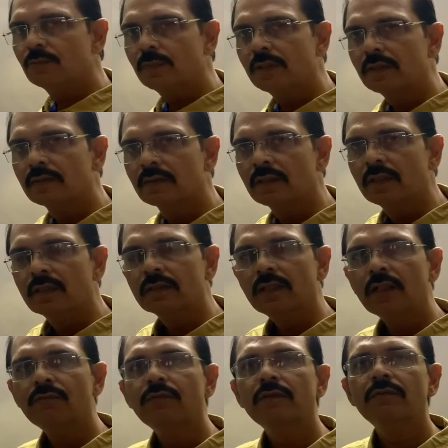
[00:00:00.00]
place?
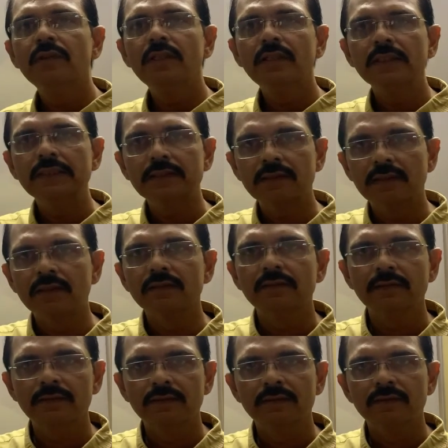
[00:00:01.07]
That we will
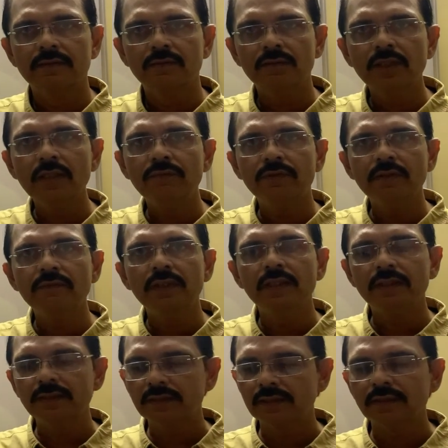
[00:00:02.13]
discuss. Okay, we will
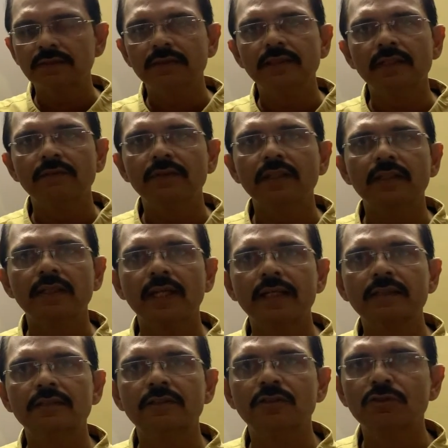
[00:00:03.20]
discuss in our
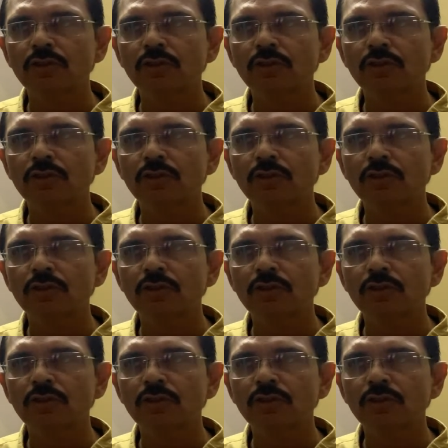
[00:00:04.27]
next